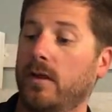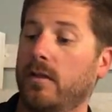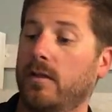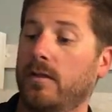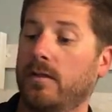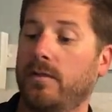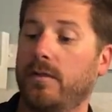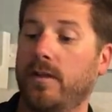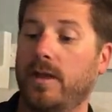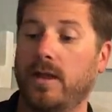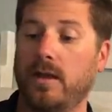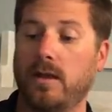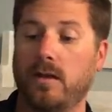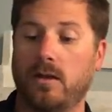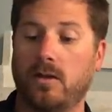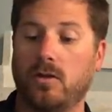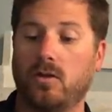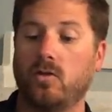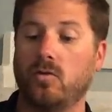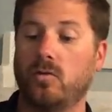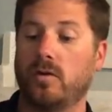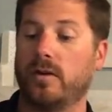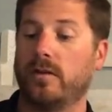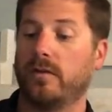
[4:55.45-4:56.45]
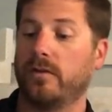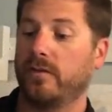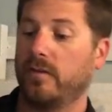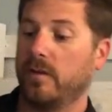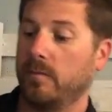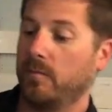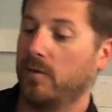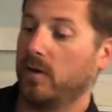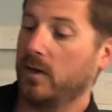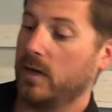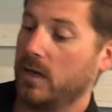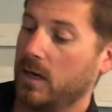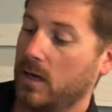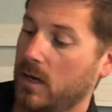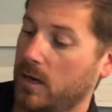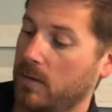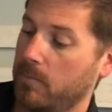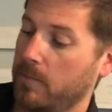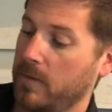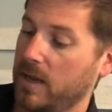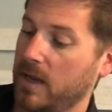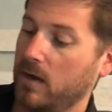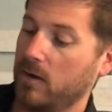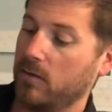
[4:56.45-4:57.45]
then you can simply
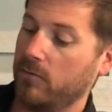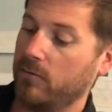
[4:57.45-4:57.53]
make a